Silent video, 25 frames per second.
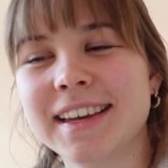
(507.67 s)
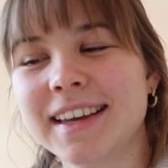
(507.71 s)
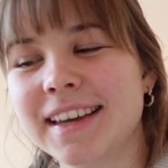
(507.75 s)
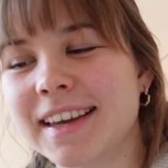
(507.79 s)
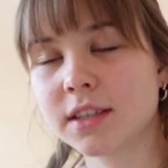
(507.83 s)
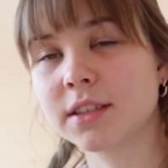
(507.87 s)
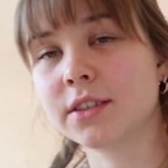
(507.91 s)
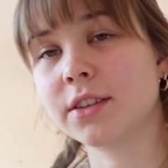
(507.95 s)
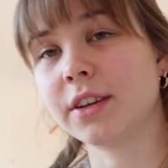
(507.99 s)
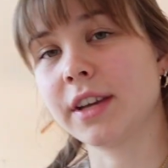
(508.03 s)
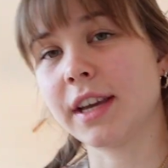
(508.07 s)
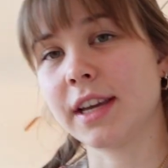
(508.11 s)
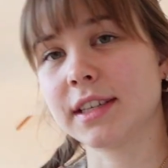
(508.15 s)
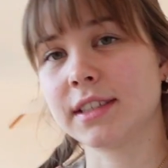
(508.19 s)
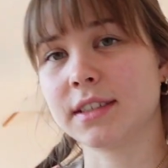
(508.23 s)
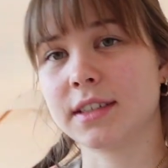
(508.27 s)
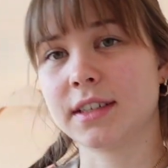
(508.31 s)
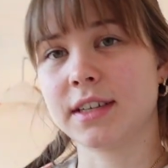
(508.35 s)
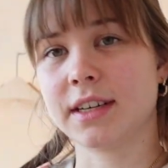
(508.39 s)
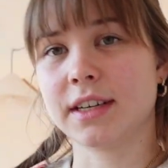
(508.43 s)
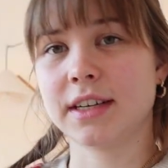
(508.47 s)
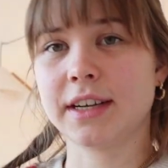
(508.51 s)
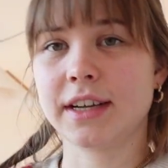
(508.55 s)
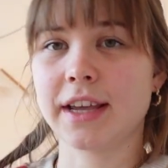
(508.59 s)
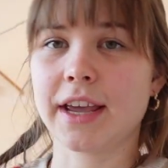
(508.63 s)
So
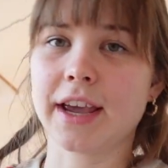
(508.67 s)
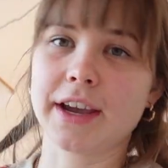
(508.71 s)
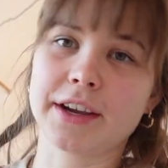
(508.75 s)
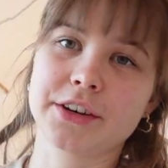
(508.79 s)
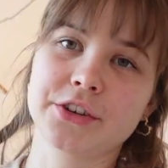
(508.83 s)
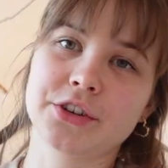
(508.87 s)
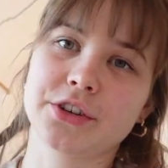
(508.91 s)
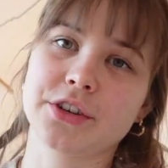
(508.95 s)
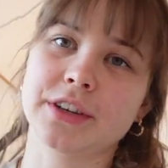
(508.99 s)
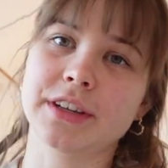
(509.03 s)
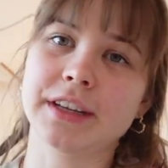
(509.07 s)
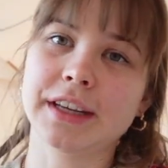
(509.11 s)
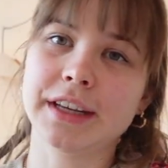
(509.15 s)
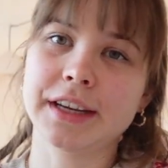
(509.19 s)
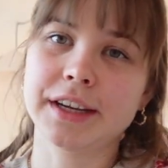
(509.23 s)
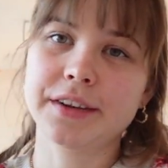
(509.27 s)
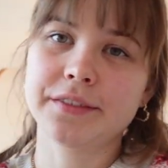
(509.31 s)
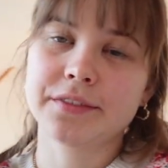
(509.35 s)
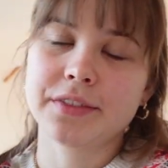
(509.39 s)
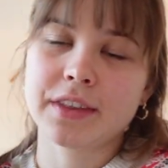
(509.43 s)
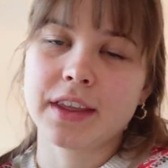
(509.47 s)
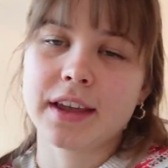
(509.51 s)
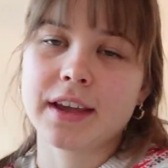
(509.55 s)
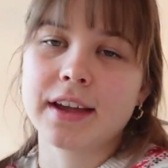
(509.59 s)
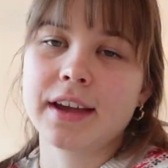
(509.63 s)
yesterday, actually,
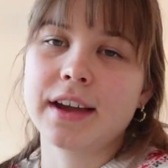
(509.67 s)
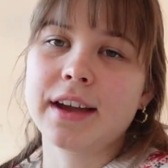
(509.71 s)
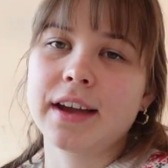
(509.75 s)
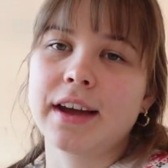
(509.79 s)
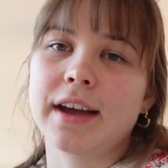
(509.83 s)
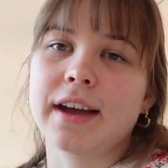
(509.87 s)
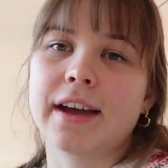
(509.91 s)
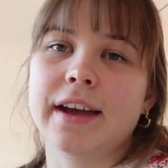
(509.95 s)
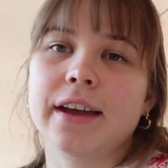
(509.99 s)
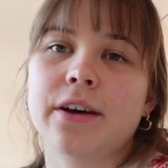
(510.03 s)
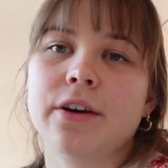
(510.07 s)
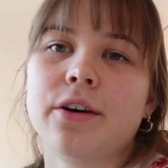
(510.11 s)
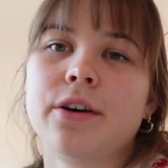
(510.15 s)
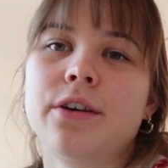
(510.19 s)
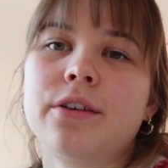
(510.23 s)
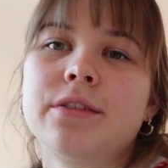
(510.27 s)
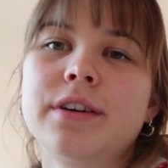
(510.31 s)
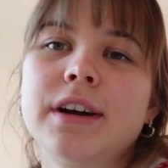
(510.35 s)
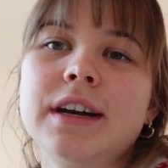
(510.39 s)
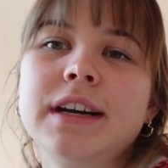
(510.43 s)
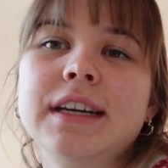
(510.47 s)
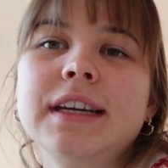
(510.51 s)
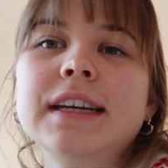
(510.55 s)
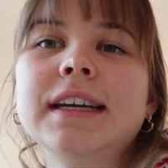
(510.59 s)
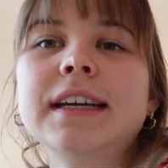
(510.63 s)
I
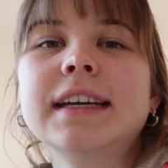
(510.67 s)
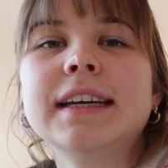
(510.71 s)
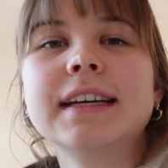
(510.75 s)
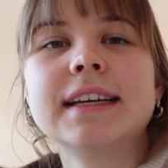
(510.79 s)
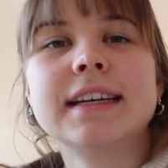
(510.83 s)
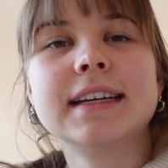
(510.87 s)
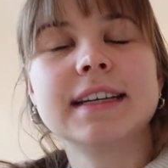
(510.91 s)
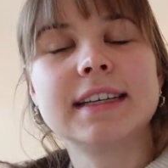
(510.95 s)
already